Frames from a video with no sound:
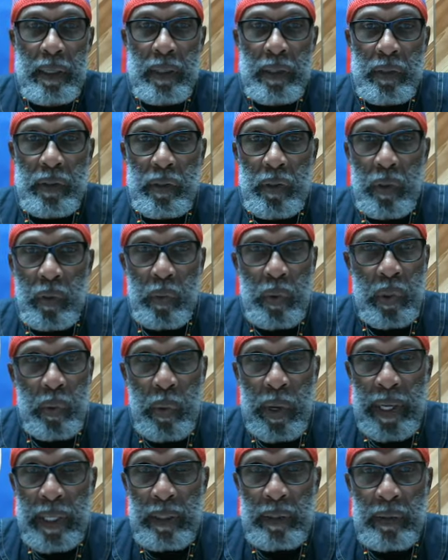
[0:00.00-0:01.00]
So we
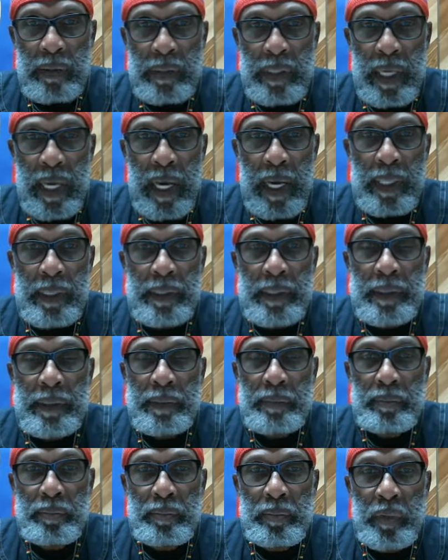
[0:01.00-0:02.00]
waiting on Yah to
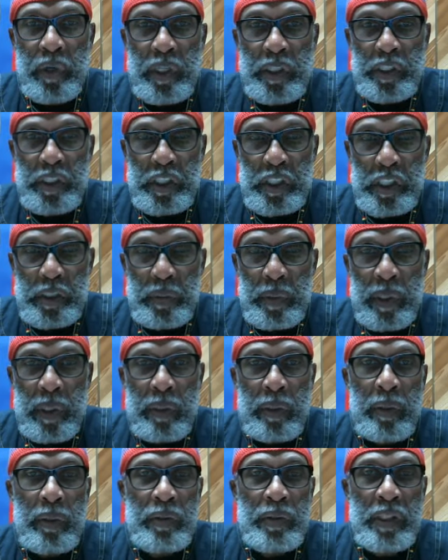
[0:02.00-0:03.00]
bring judgment on
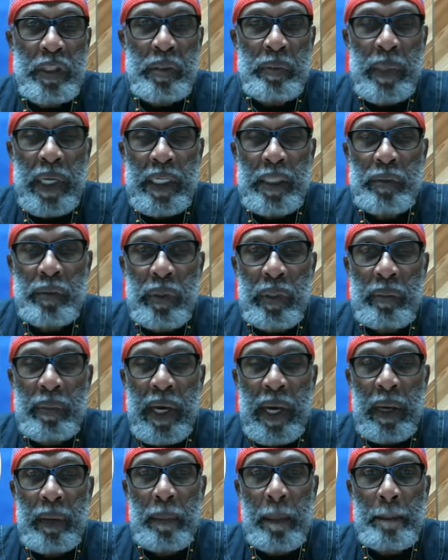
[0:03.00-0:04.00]
those Edomites, run them
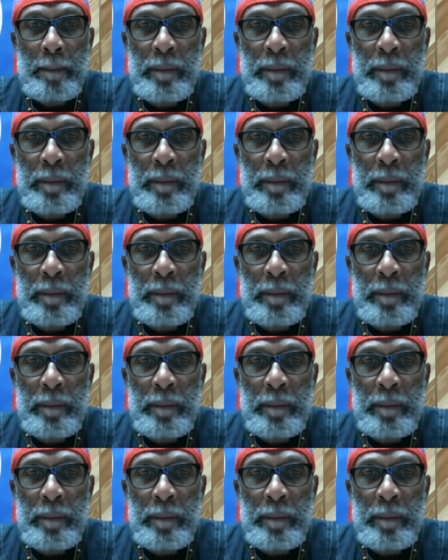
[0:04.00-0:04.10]
out,